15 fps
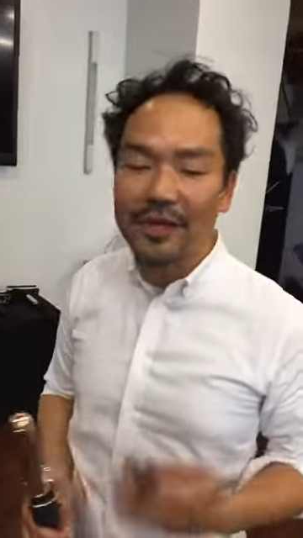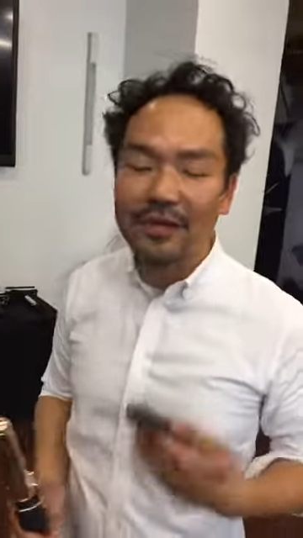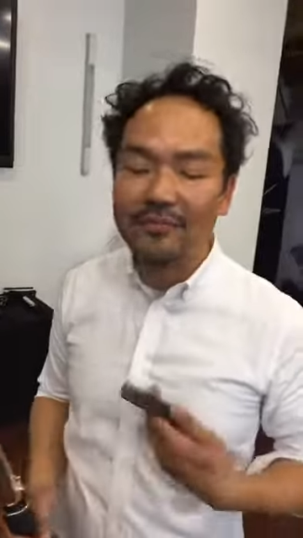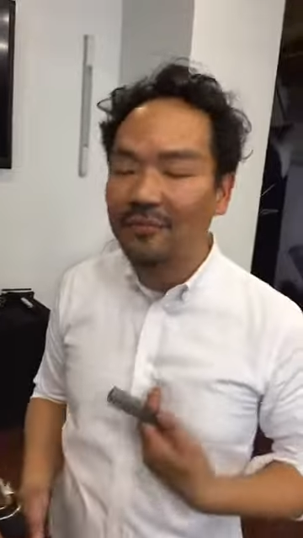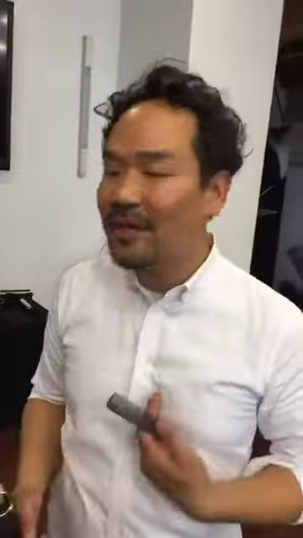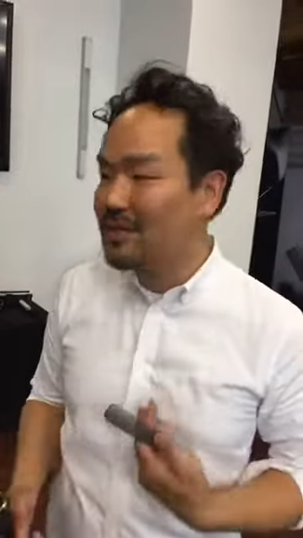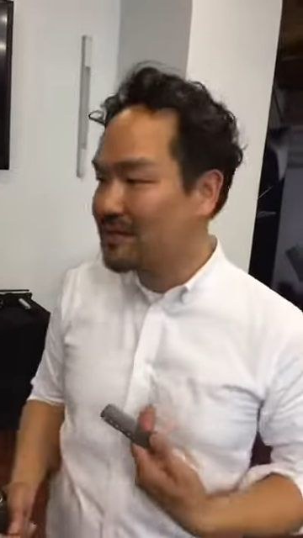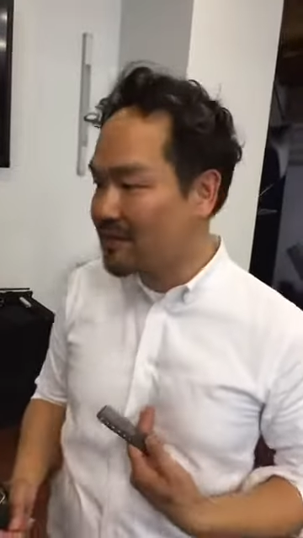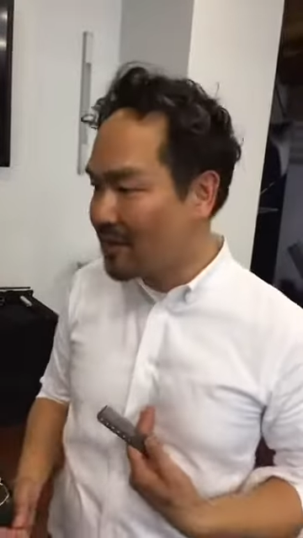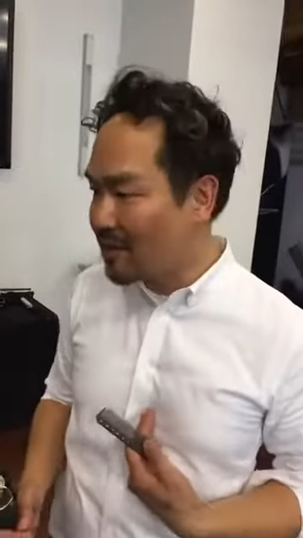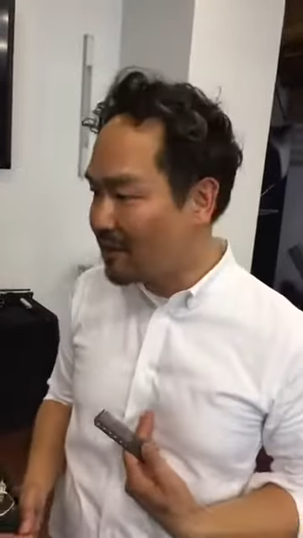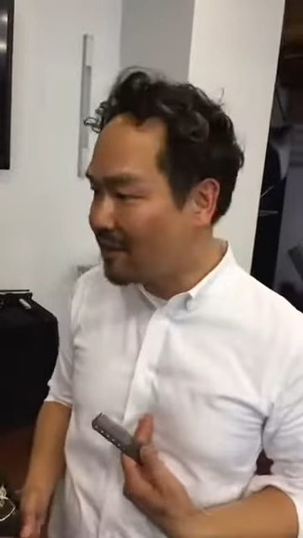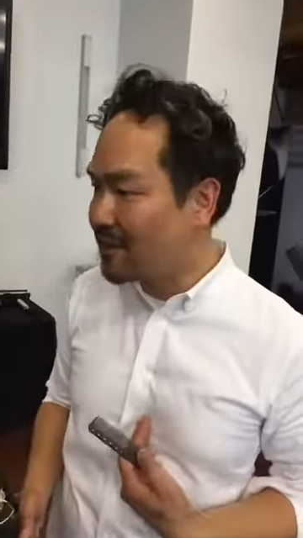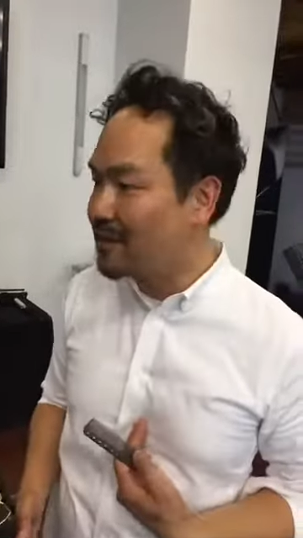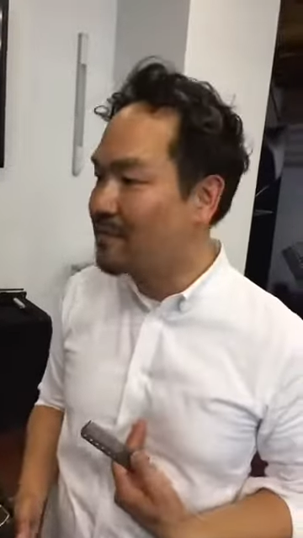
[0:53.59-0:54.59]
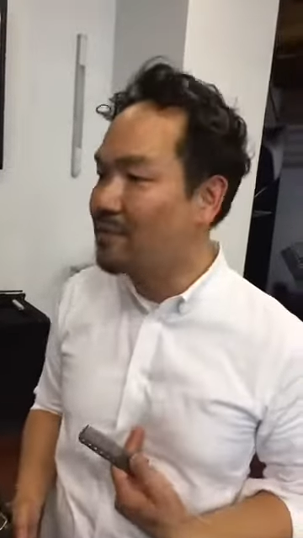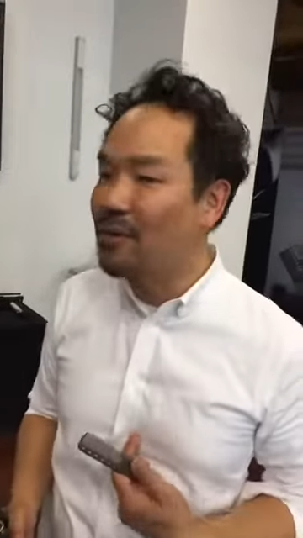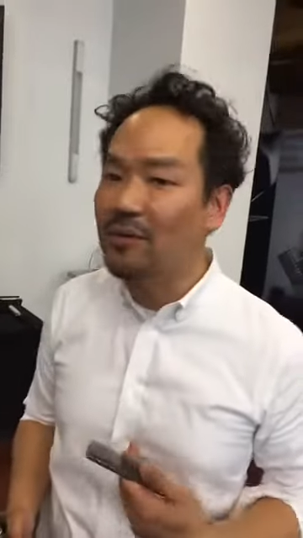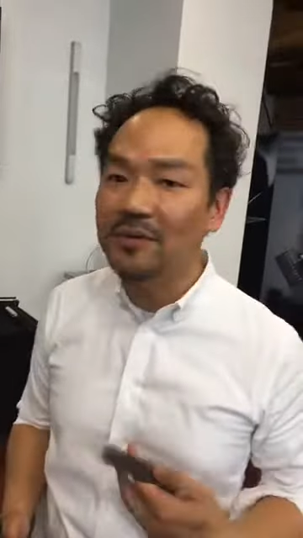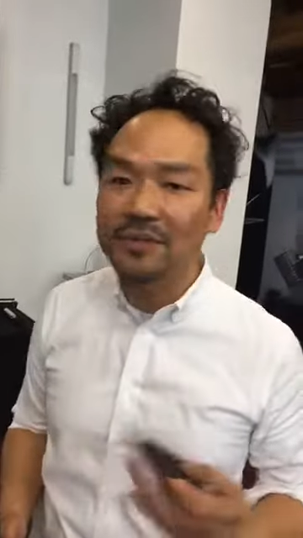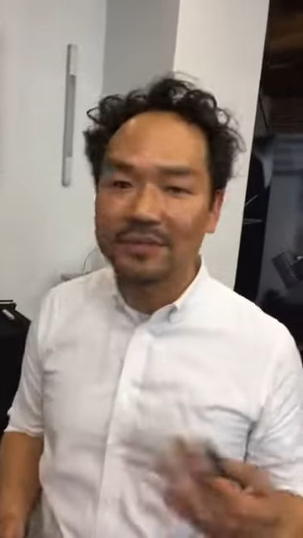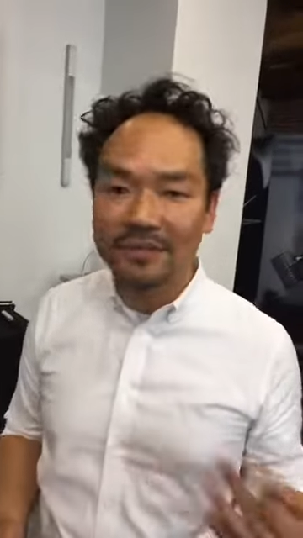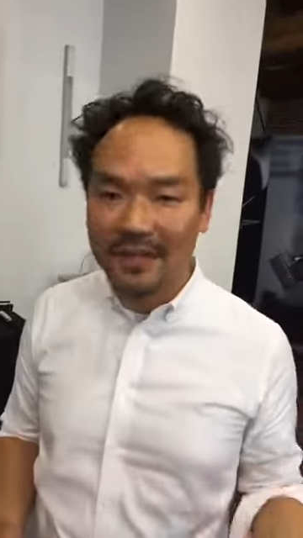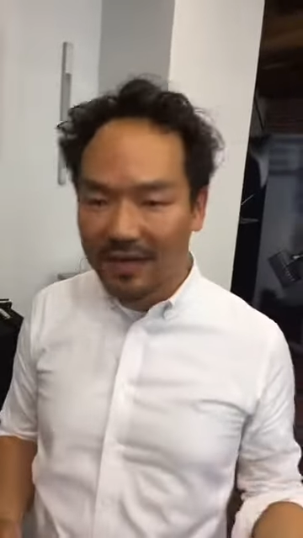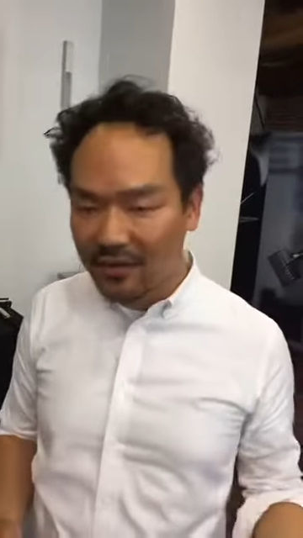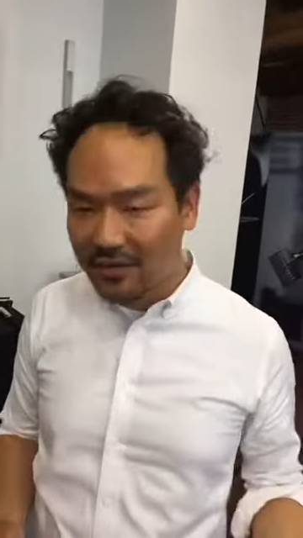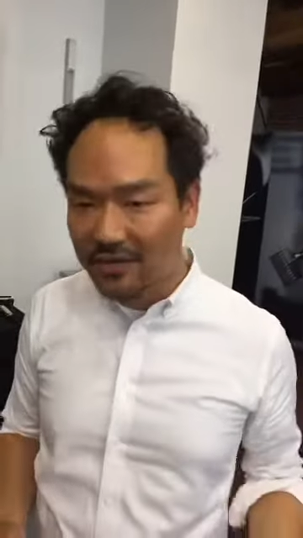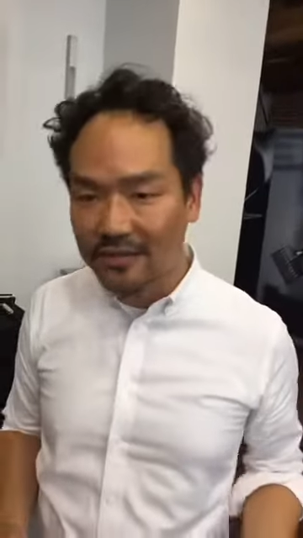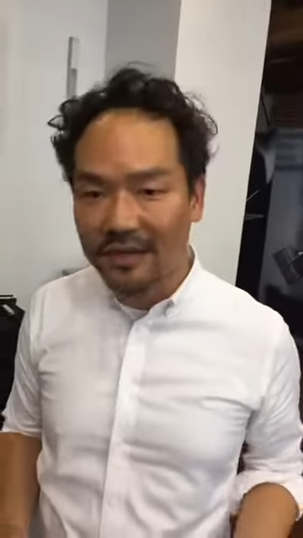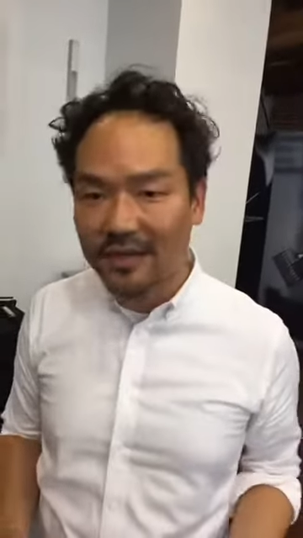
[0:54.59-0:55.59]
myself and most
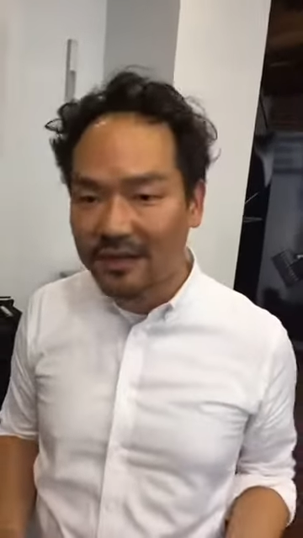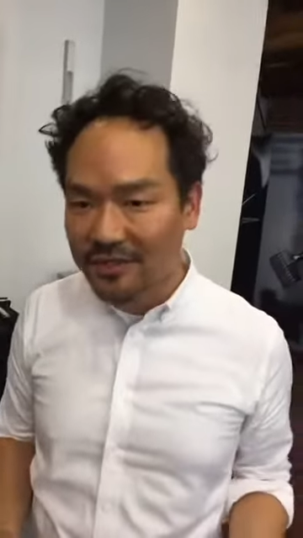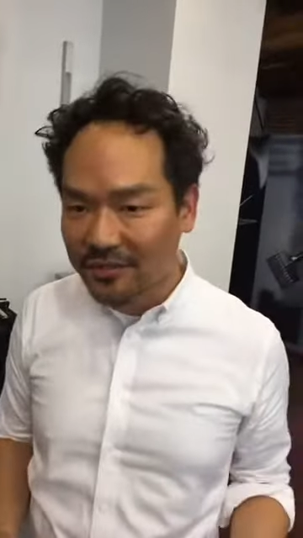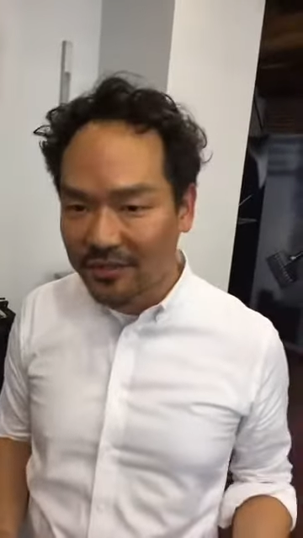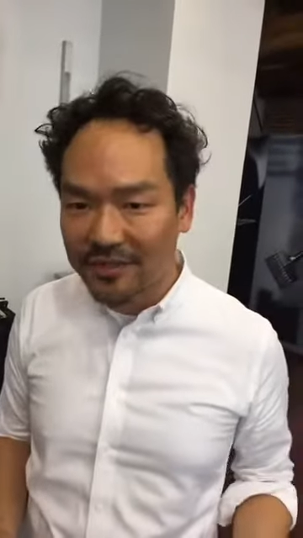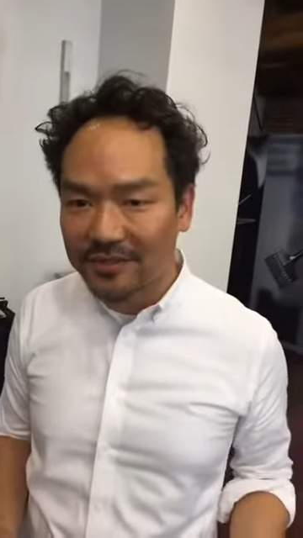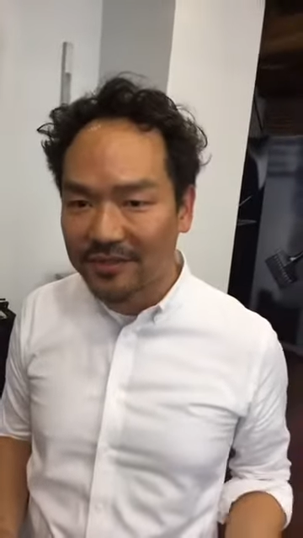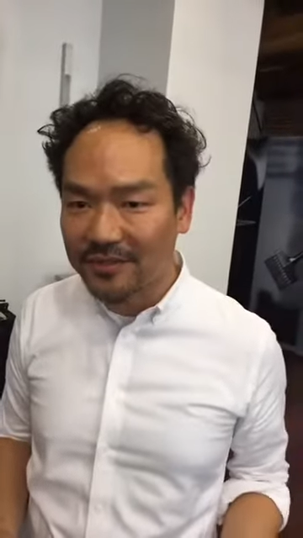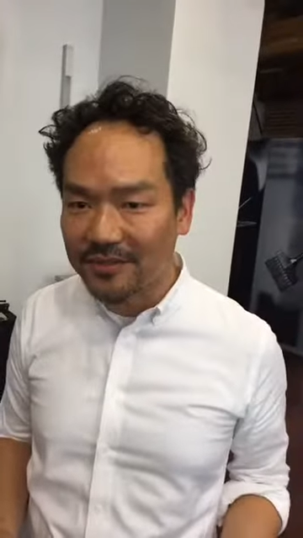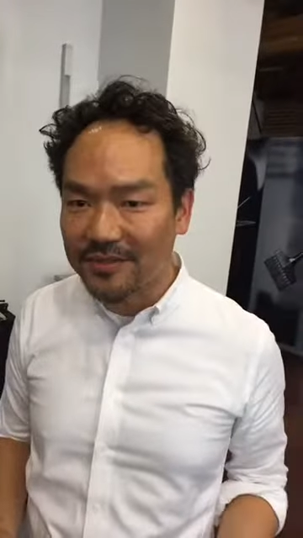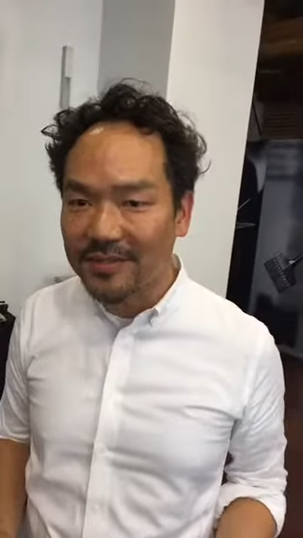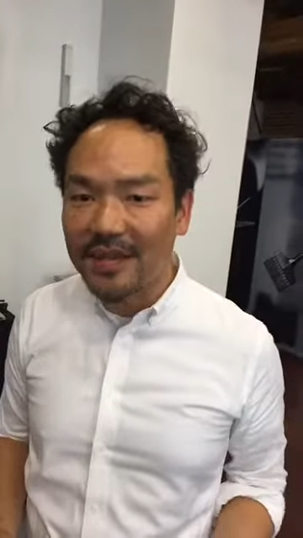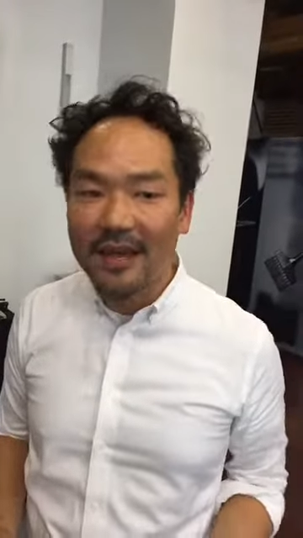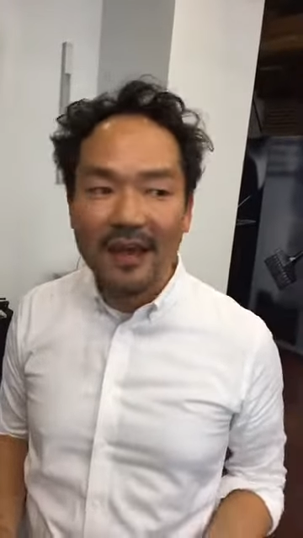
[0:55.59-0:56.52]
hairdressers,